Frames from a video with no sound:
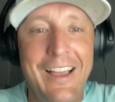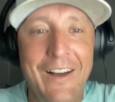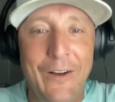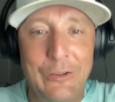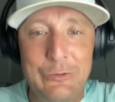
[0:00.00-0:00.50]

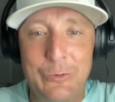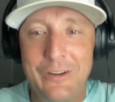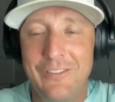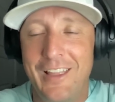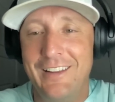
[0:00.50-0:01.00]
on
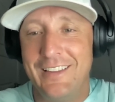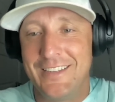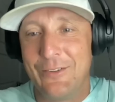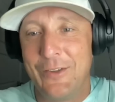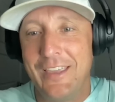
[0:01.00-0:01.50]
Twitter lately.
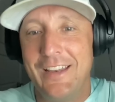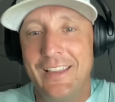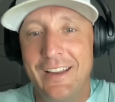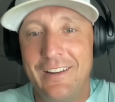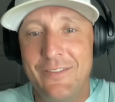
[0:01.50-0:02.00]
So get in
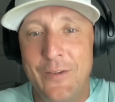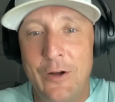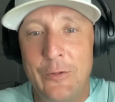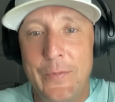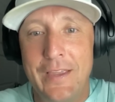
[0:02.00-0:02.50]
there,
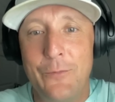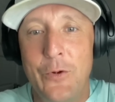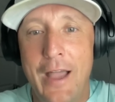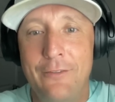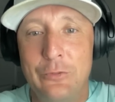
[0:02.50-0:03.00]
follow me, and we'll
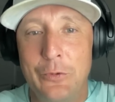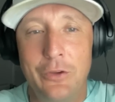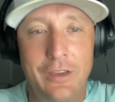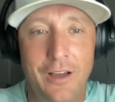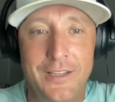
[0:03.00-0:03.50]
have some
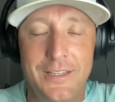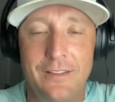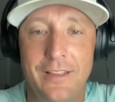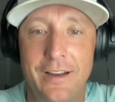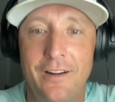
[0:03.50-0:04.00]
good content
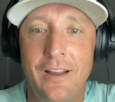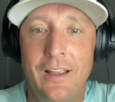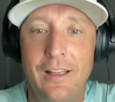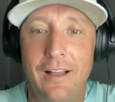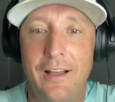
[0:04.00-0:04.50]
there
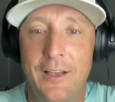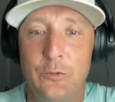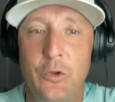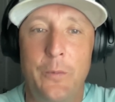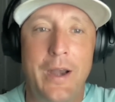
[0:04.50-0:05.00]
as
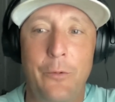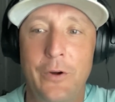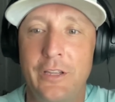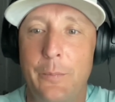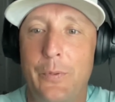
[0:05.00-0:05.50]
well. But I
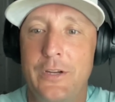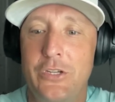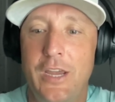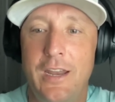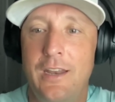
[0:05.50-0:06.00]
really
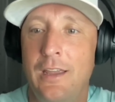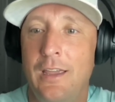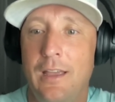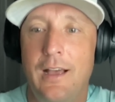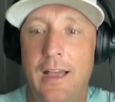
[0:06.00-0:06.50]
appreciate it.
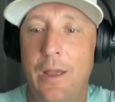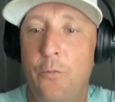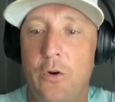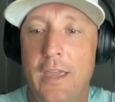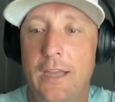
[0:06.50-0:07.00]
And
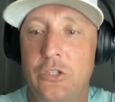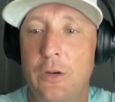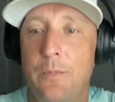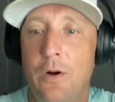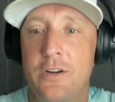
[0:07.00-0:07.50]
we'll catch you
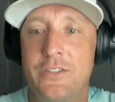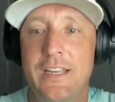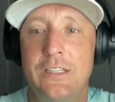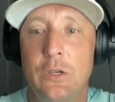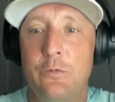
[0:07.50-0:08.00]
tomorrow.
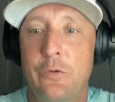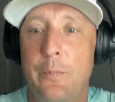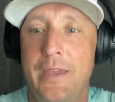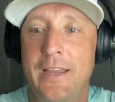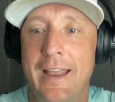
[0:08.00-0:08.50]
Stay tuned for a
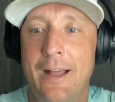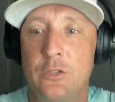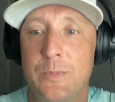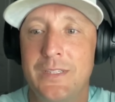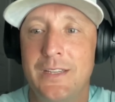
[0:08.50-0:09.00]
big
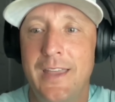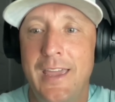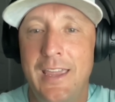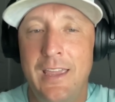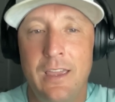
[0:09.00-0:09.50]
announcement
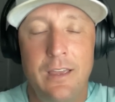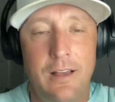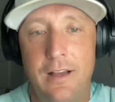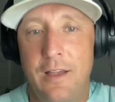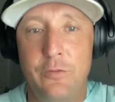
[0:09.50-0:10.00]
today.
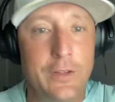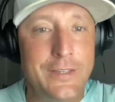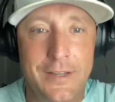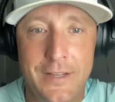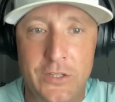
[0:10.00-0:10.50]
If you're
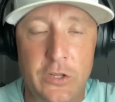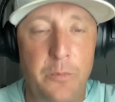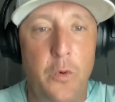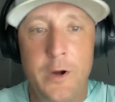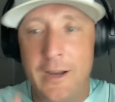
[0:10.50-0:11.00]
listening to this in the
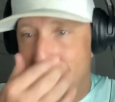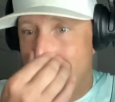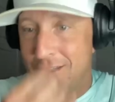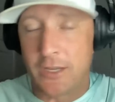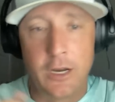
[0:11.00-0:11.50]
morning, I
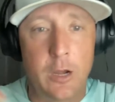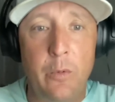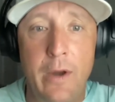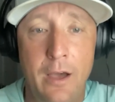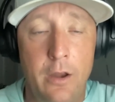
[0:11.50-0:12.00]
think it's going to come
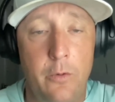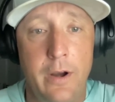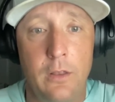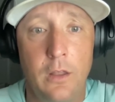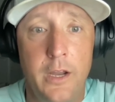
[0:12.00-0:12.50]
out
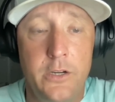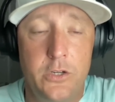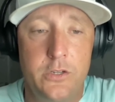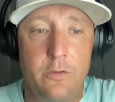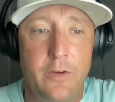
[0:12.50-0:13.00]
around
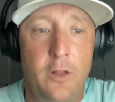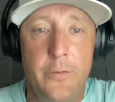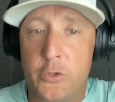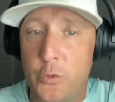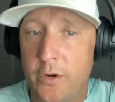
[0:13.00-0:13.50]
lunch. So follow me
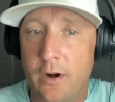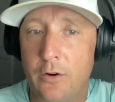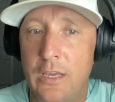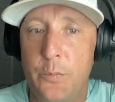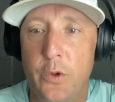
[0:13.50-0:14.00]
on Twitter. I'll
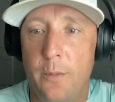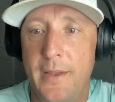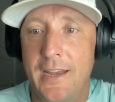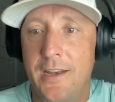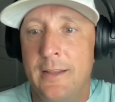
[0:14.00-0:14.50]
keep you
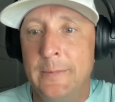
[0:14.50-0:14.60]
updated.